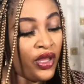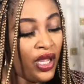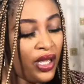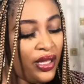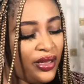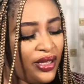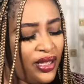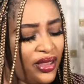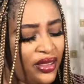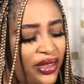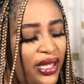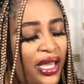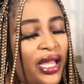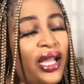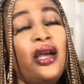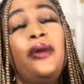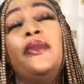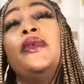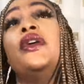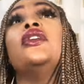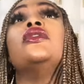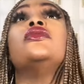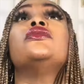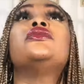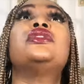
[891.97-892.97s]
the thing
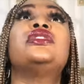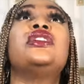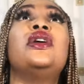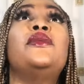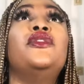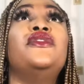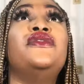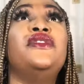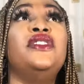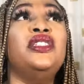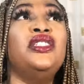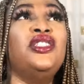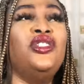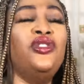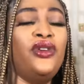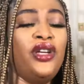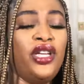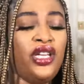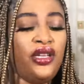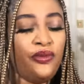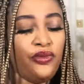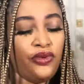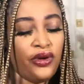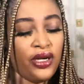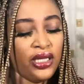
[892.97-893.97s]
about some of these U A
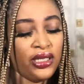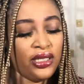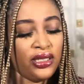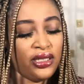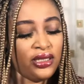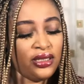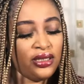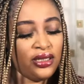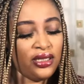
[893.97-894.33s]
E brands,